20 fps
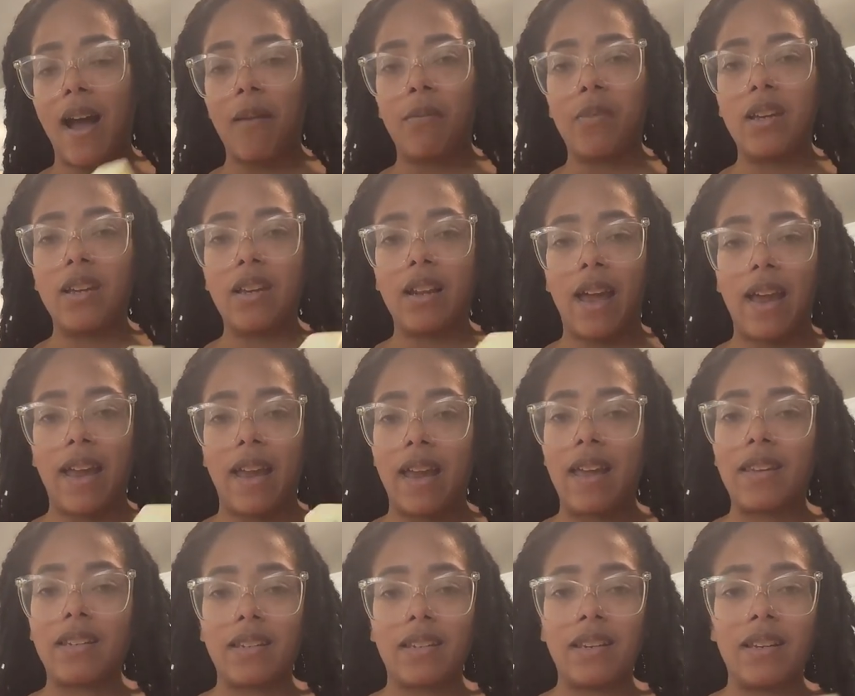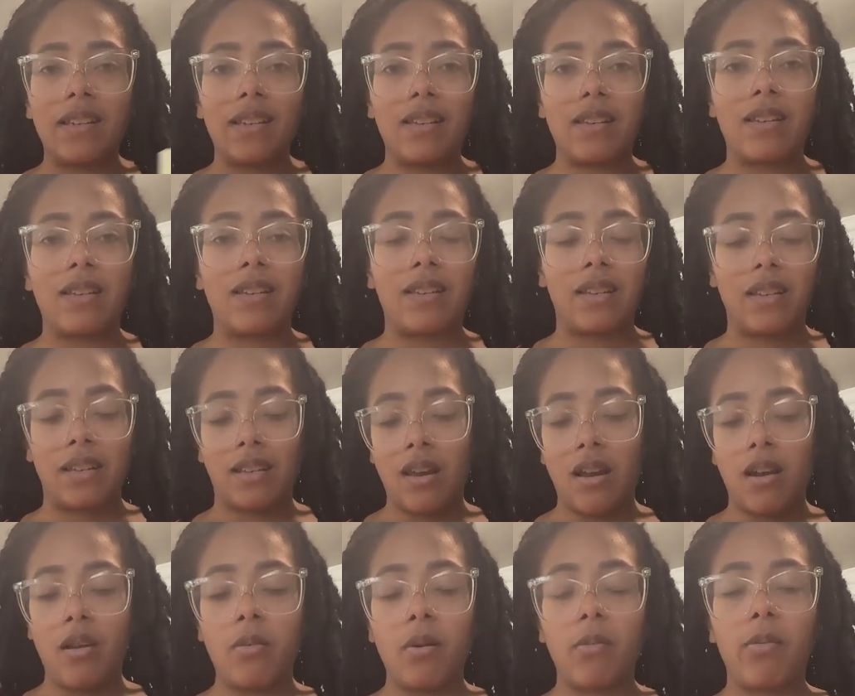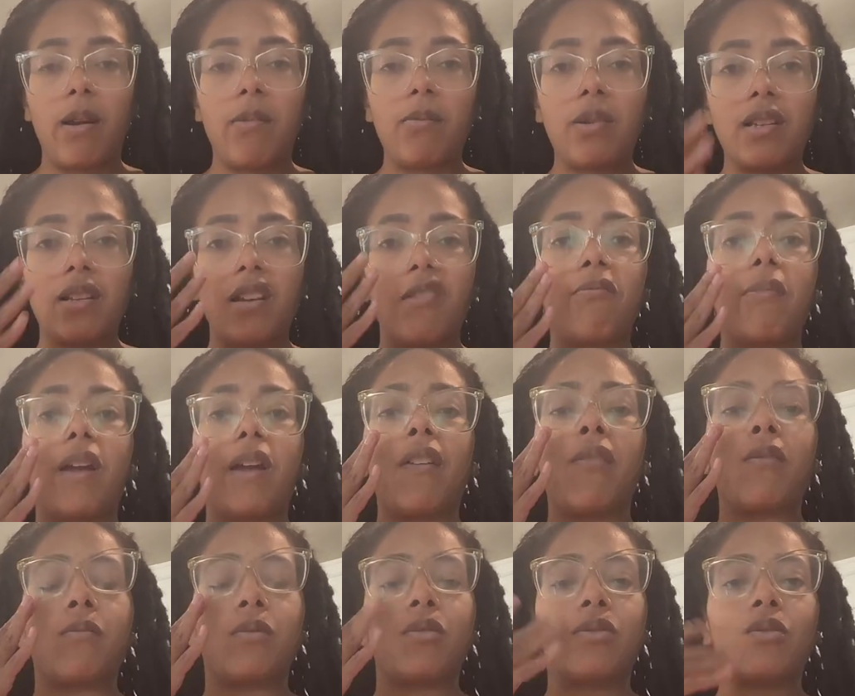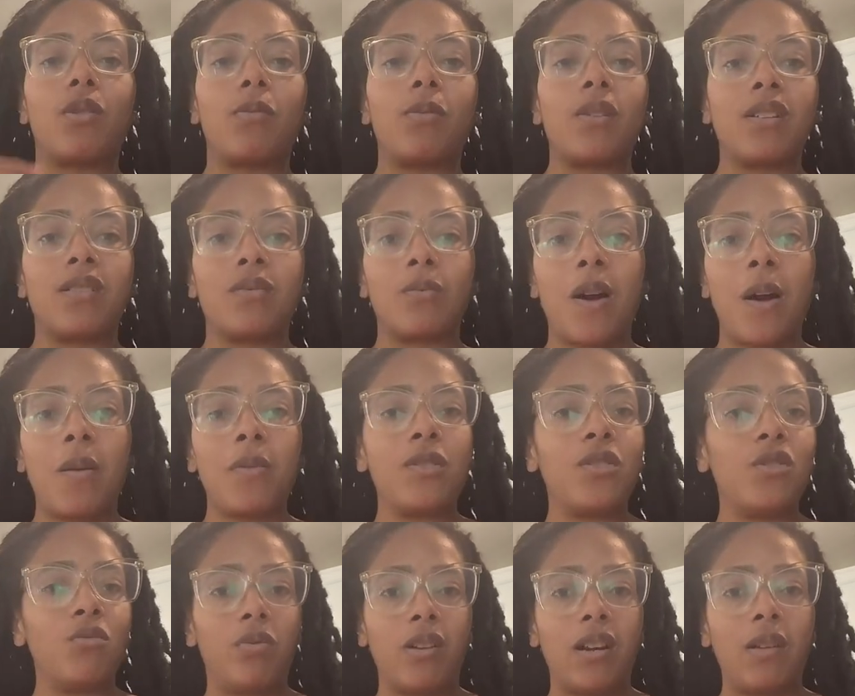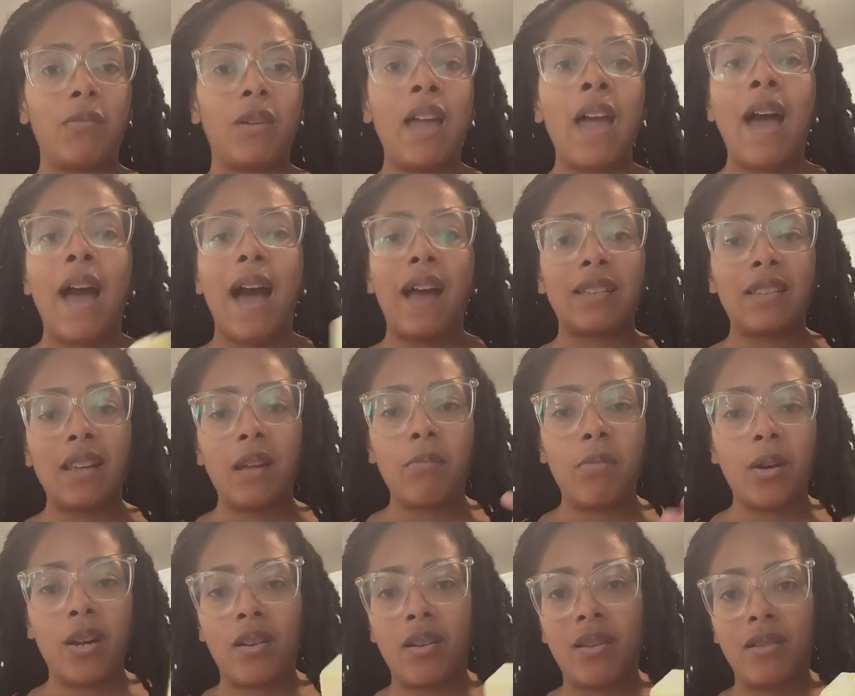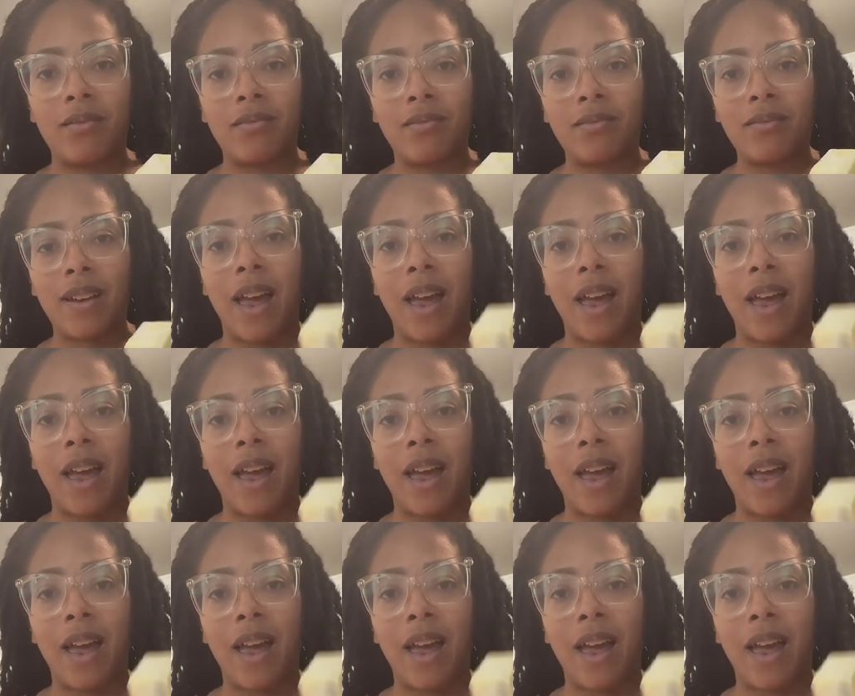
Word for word: I be like hesitant to to tell him to bring me stuff back from the store because why would you bring me? I said butter.